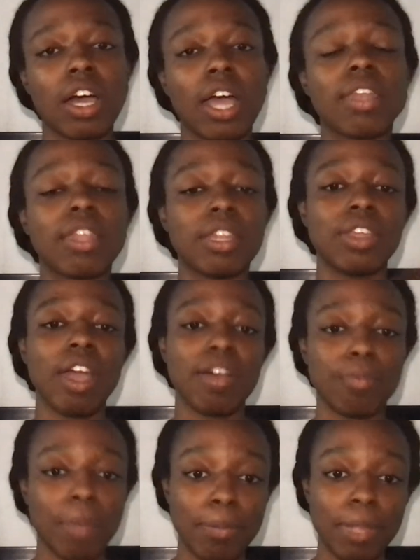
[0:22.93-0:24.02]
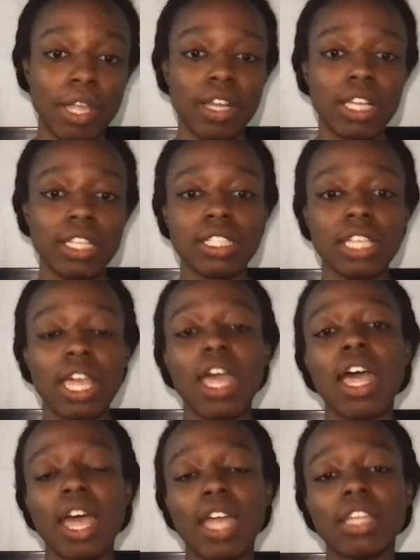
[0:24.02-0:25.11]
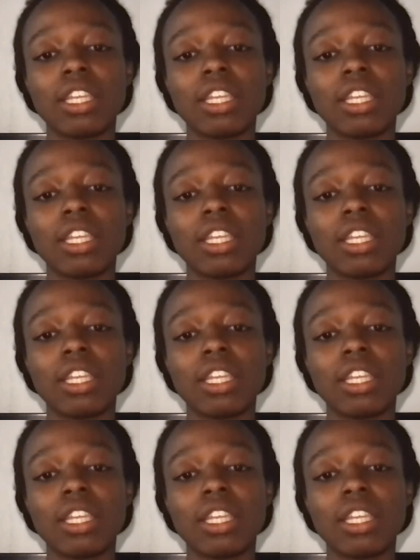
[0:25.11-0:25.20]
And then you have my parents and